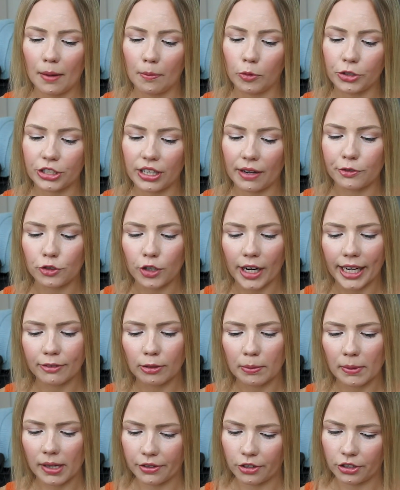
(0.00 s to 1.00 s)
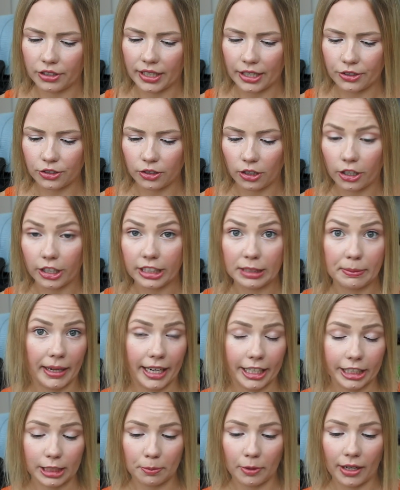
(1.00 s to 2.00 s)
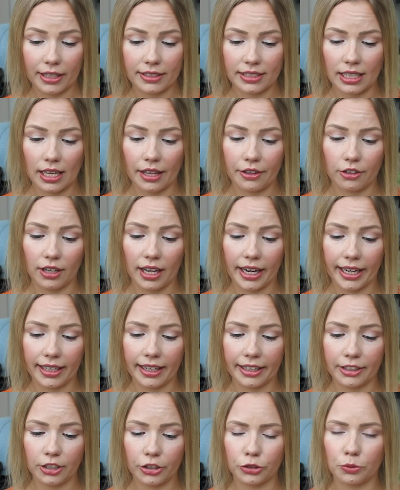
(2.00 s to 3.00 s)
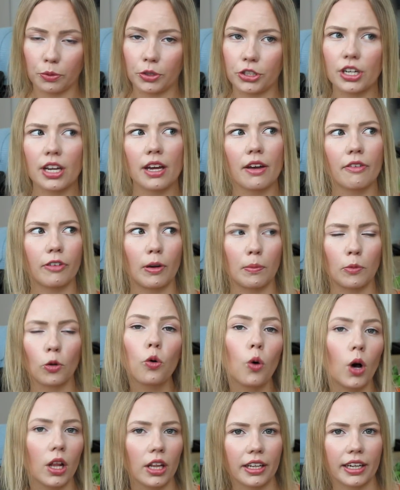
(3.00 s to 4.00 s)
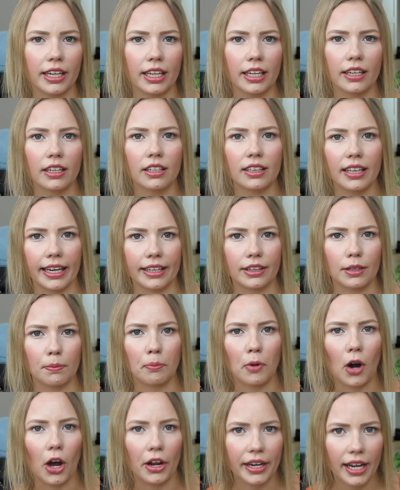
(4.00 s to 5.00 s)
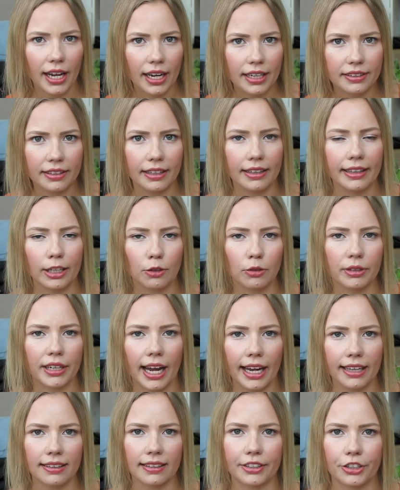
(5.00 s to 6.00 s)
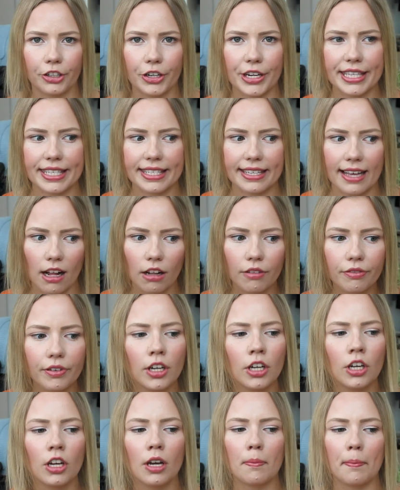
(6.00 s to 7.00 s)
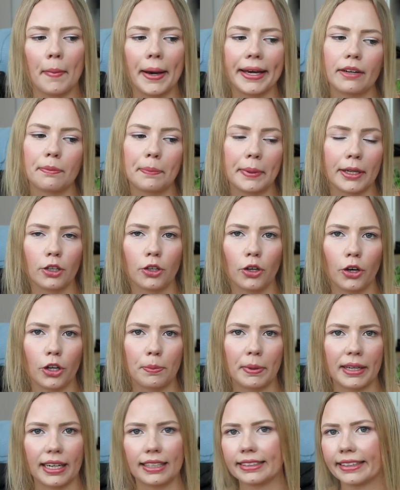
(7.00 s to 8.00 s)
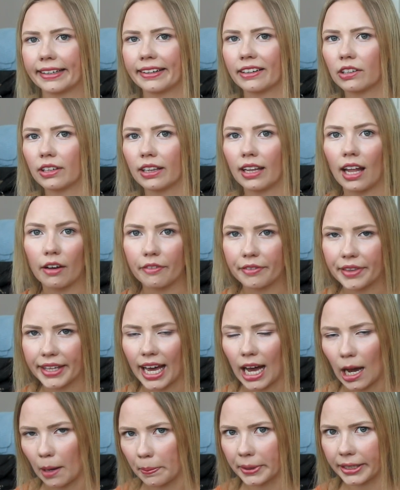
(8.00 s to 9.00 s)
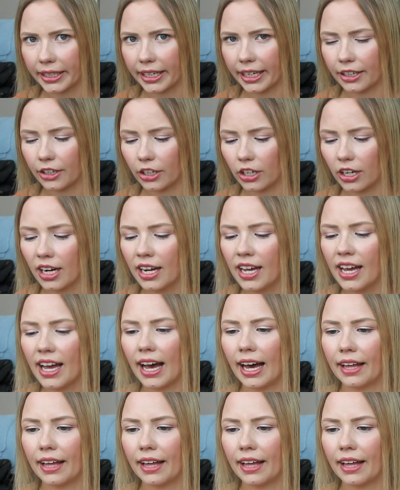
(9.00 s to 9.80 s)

which I've tried from other natural cosmetics brands, other eyeliners, which from quality, like the product, the liquid eyeliner itself might have been good, but I didn't love the applicator.